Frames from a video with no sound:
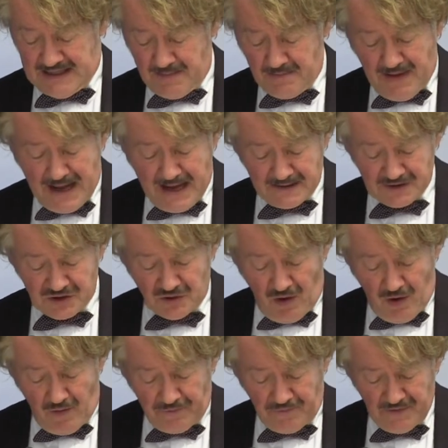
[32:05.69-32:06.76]

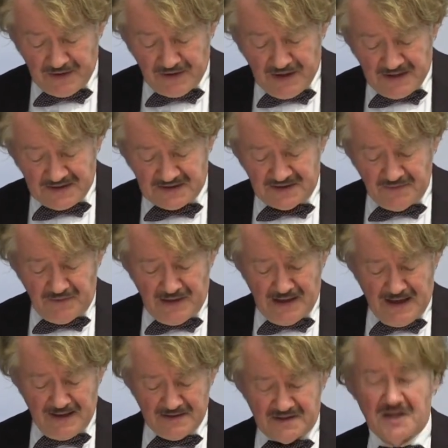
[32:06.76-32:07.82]
demands of a
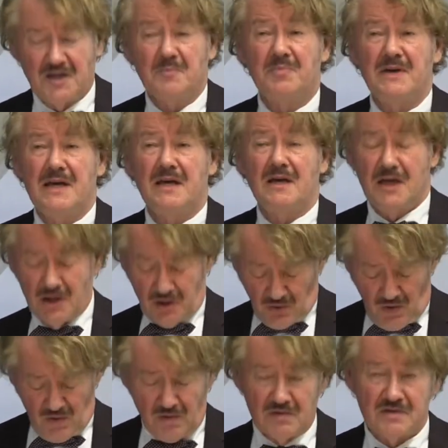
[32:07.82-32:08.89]
civilizing being
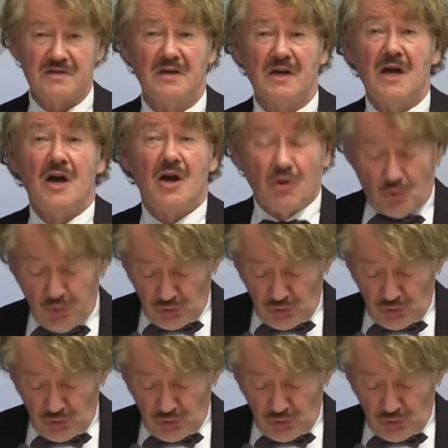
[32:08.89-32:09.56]
he calls